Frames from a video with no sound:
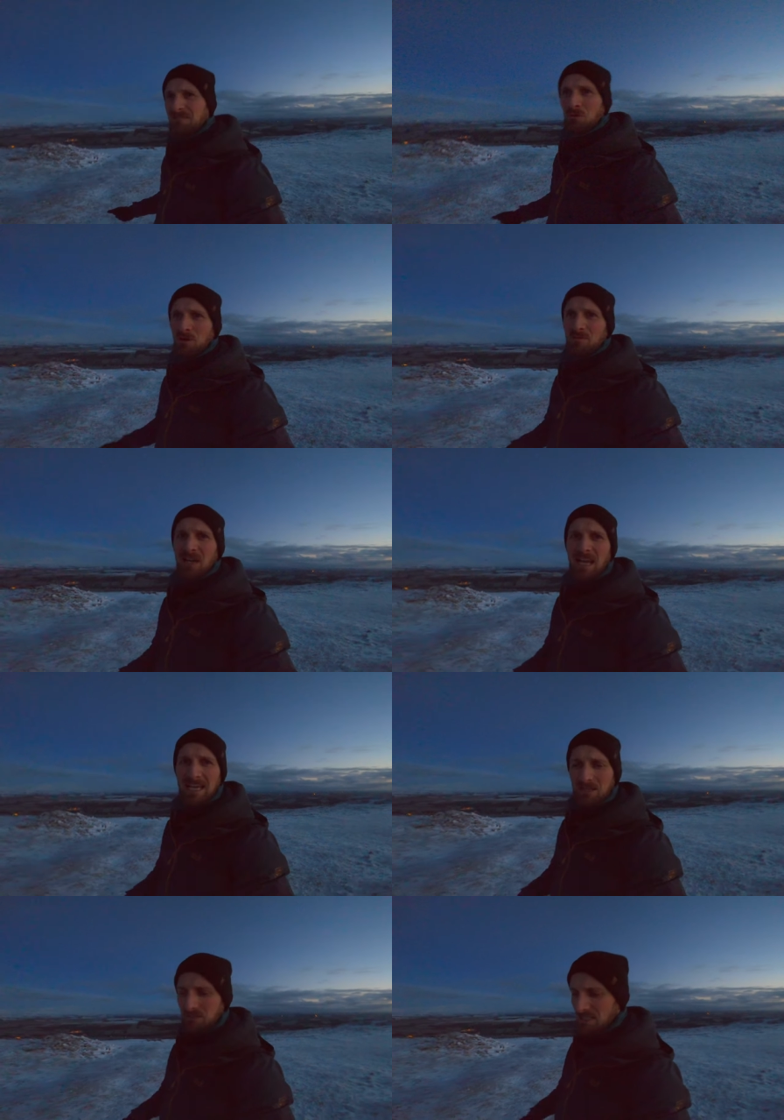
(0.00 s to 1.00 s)
of what I'm
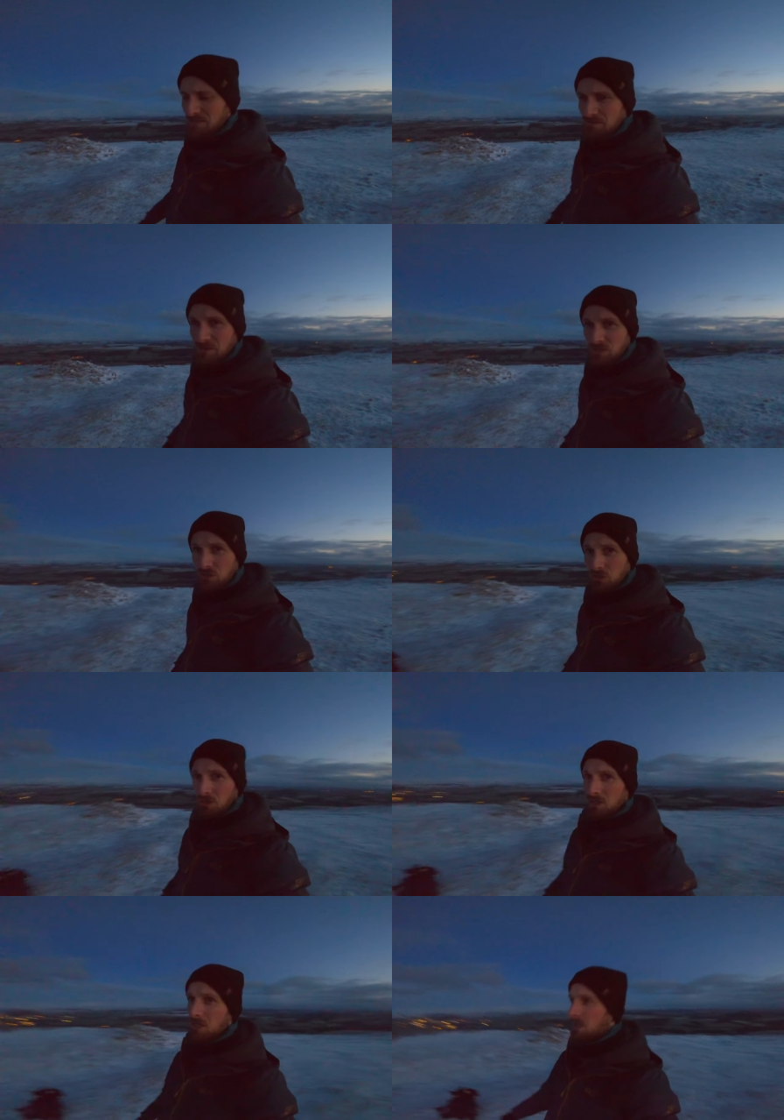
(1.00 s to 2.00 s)
relying on here for this shot
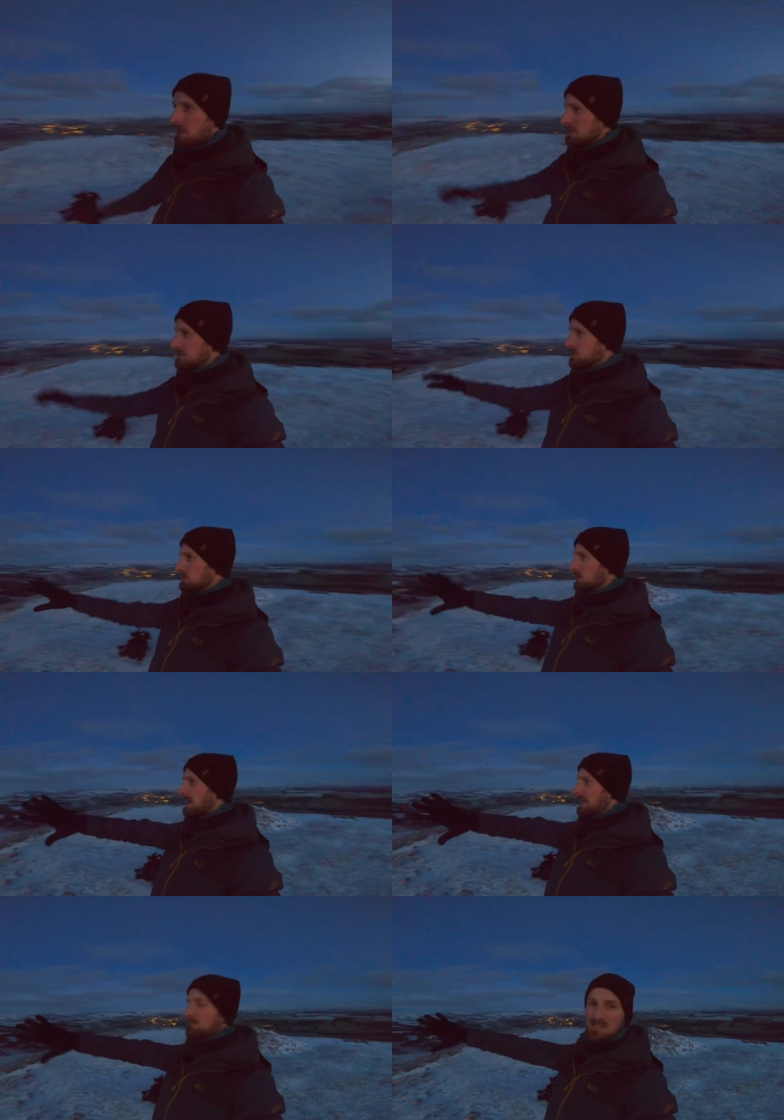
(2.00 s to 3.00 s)
to
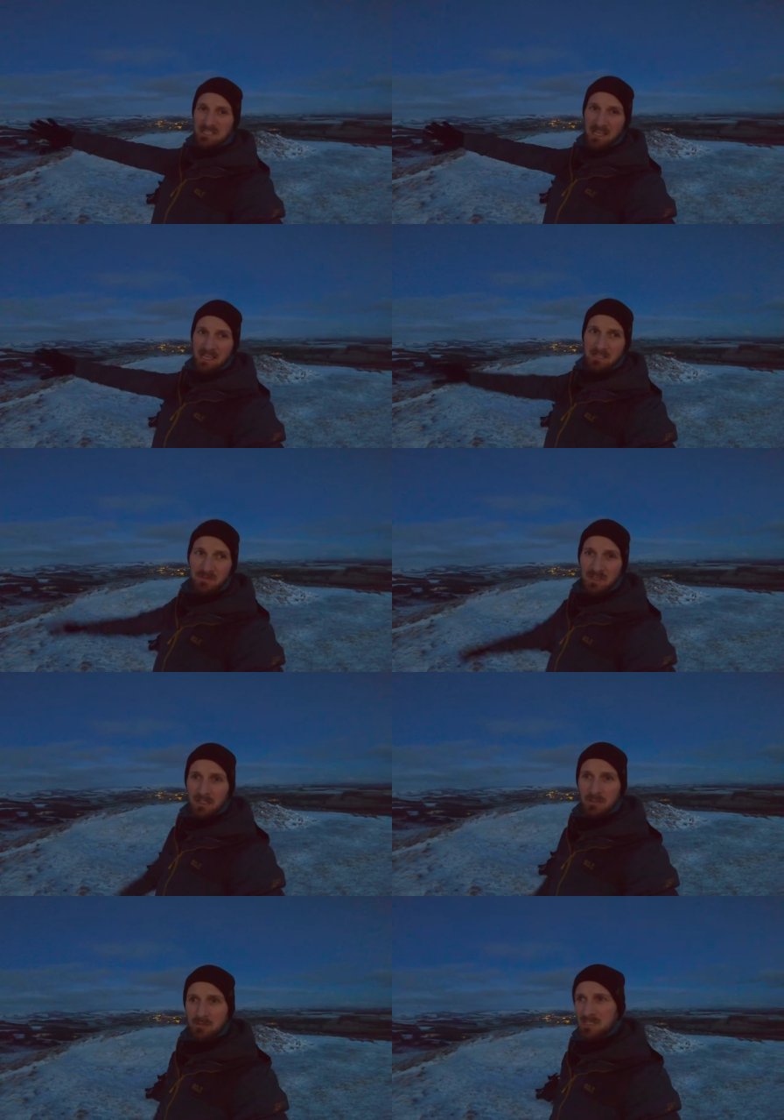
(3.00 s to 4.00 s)
light up the side of the
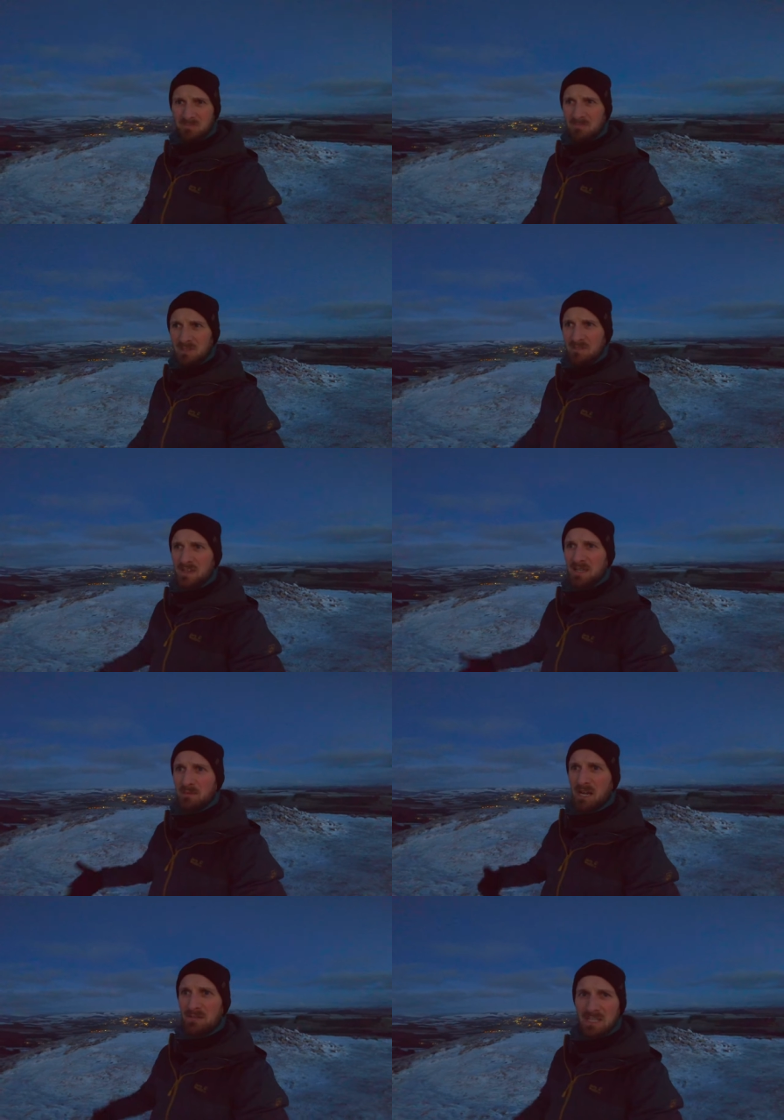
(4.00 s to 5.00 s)
hills think I'm
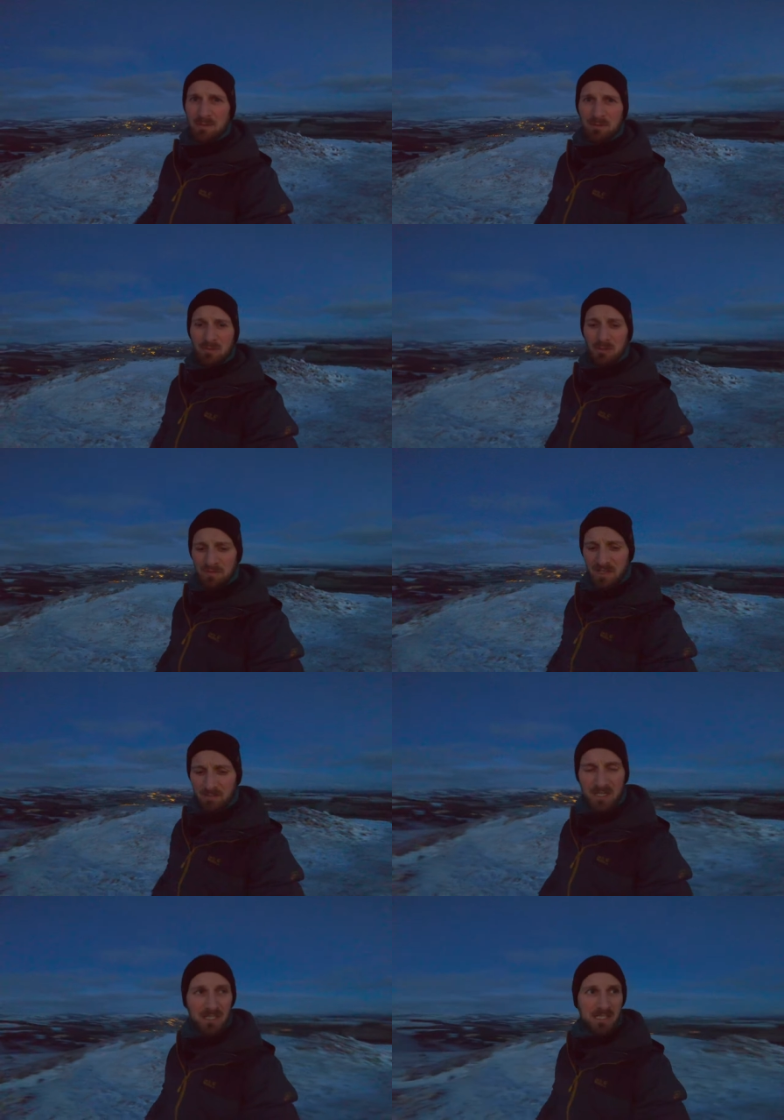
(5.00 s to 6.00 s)
going to have a cup of coffee up
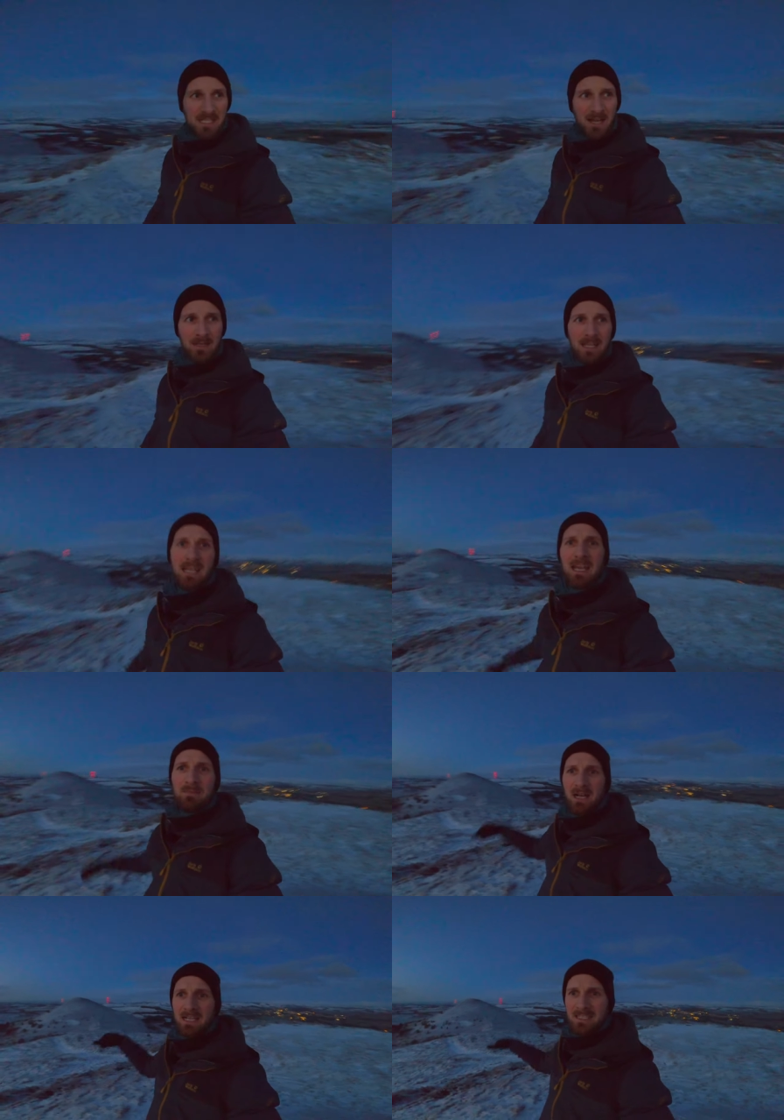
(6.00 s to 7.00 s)
here just now and then head
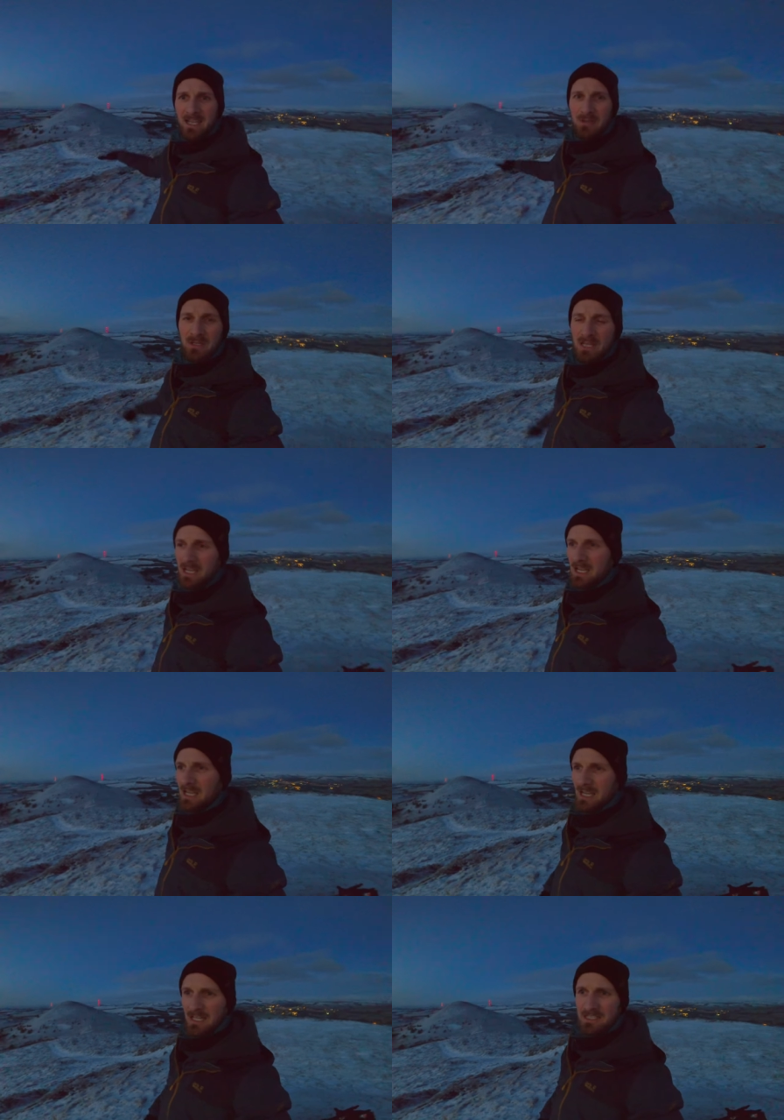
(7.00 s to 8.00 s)
back down
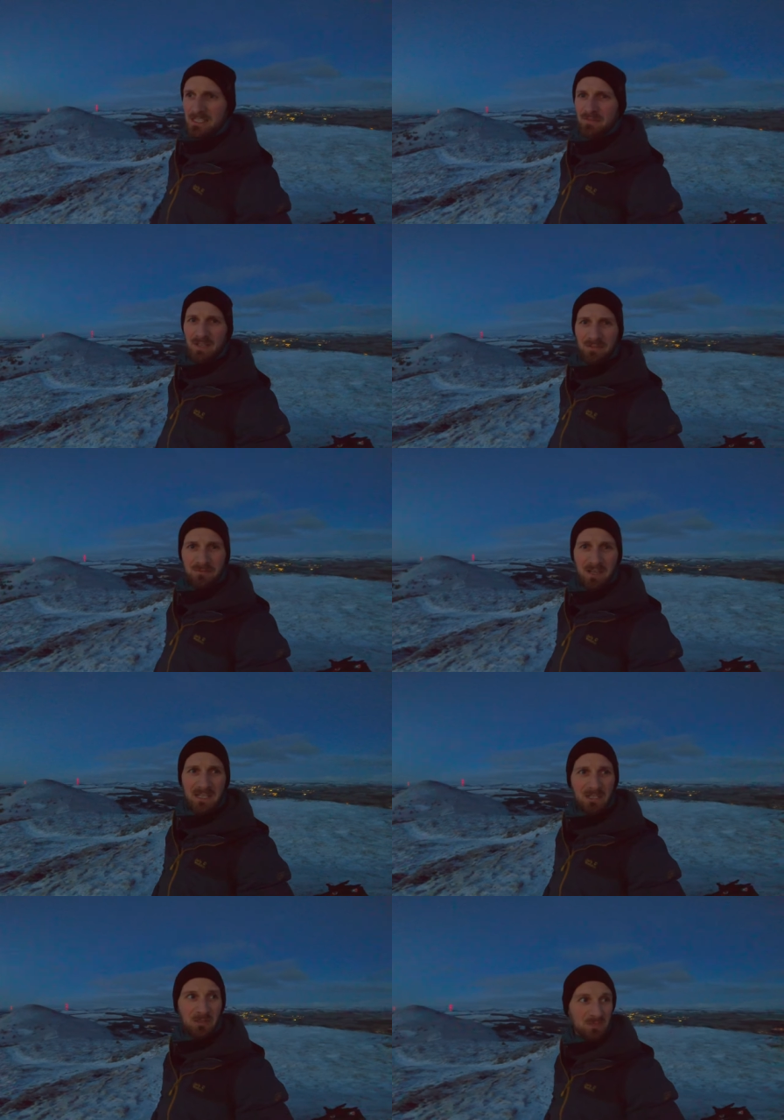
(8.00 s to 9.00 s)
and see if I can find
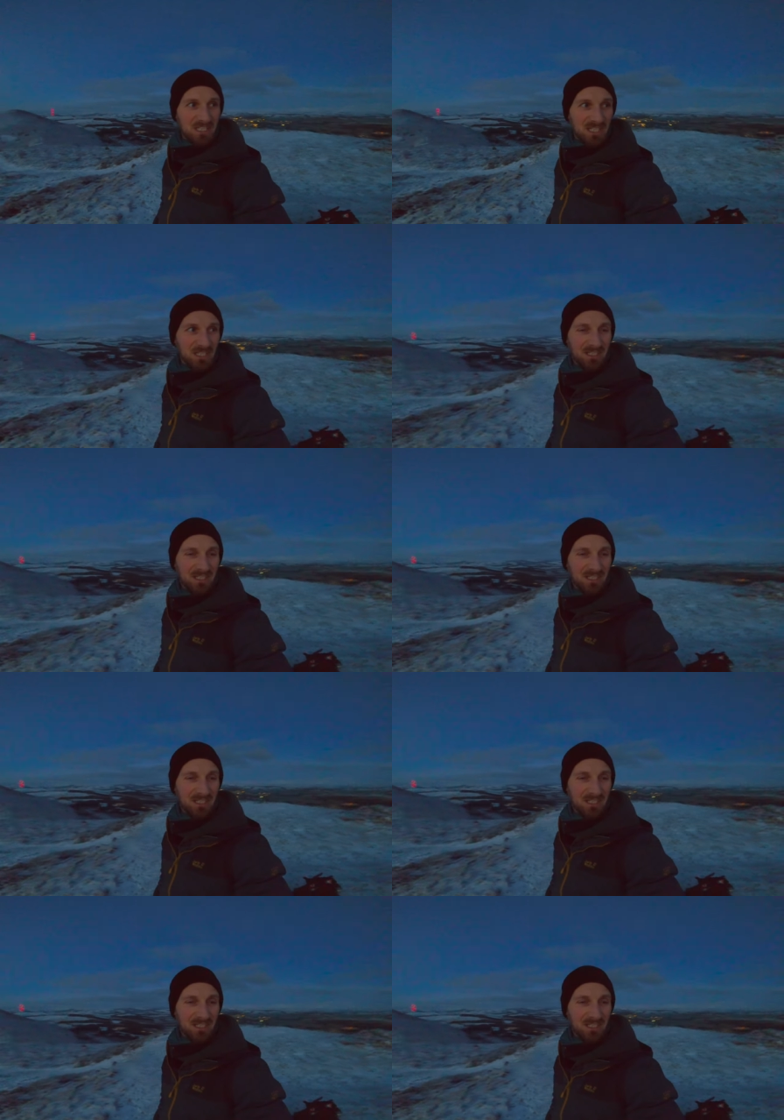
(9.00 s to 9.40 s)
a composition.